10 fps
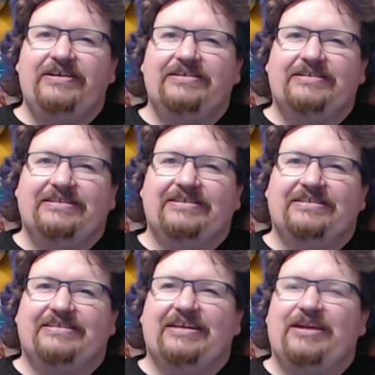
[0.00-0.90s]
of these
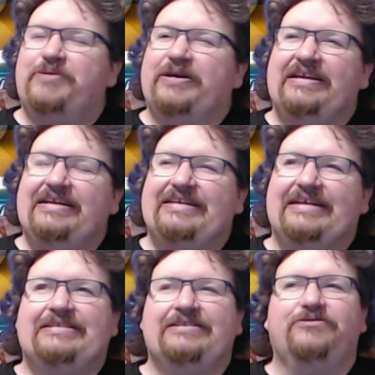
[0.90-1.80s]
things, the Lamborghini,
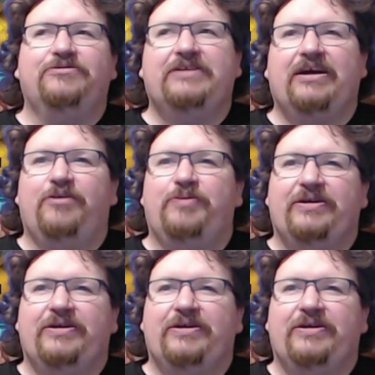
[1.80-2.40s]
that's a cool car,